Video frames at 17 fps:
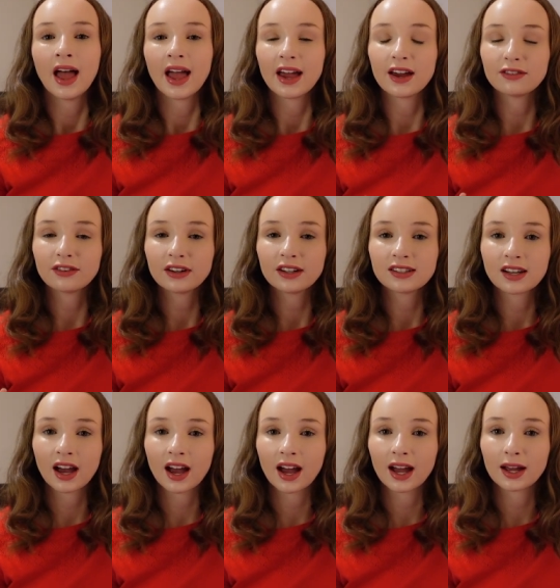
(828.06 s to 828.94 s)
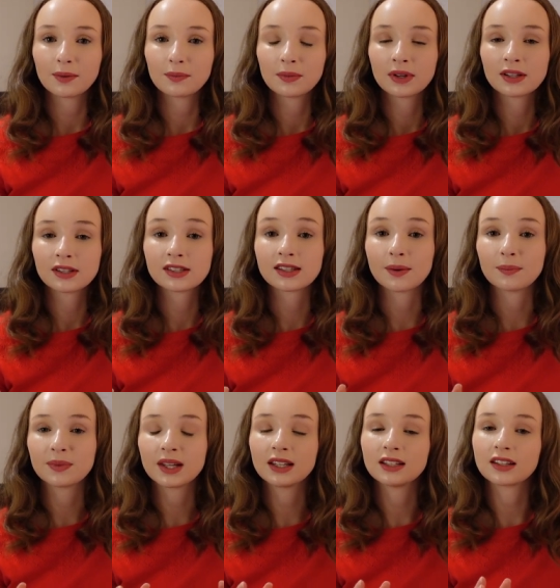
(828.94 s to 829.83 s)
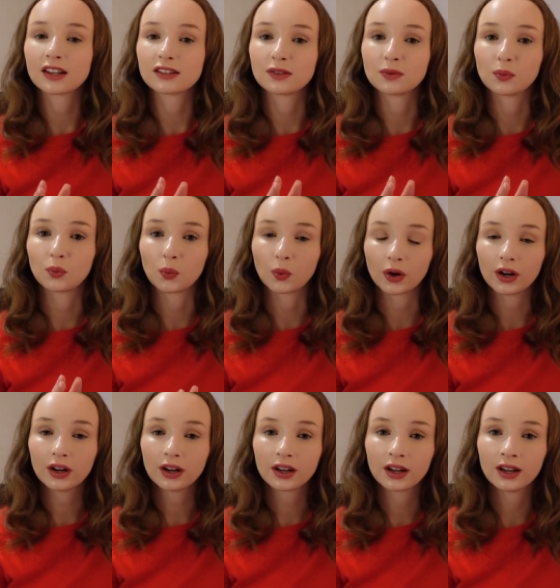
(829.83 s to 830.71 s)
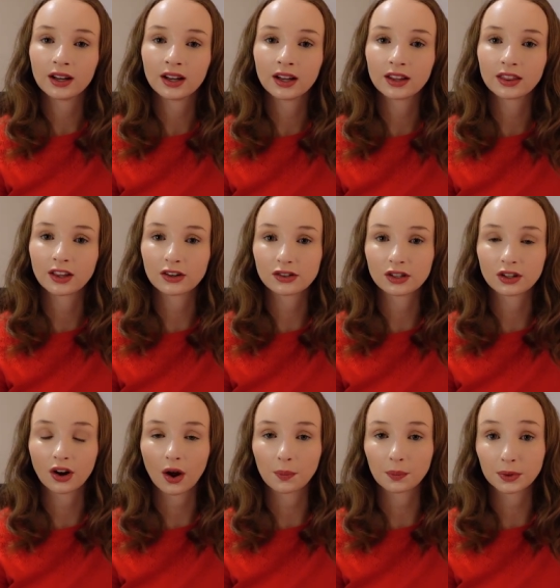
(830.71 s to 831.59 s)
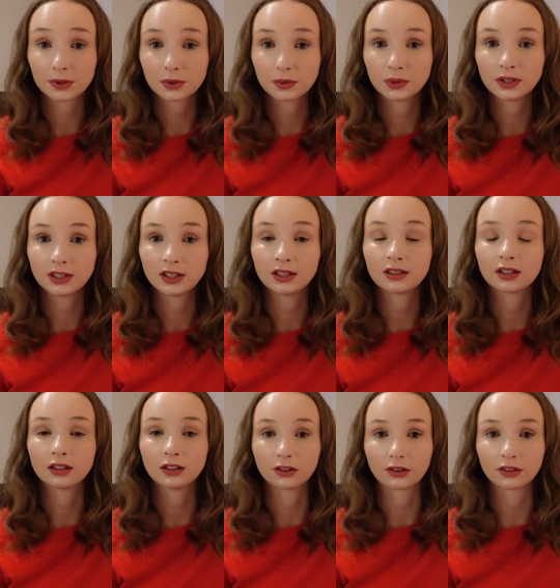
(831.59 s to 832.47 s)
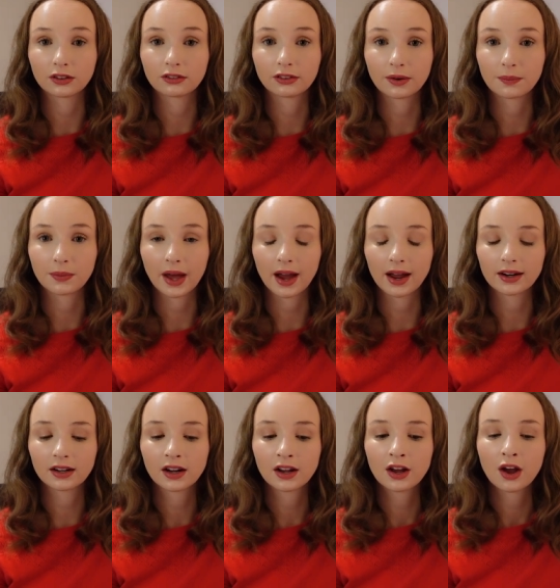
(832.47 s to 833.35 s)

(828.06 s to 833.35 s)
every time something doesn't work, there's an opportunity to learn from that.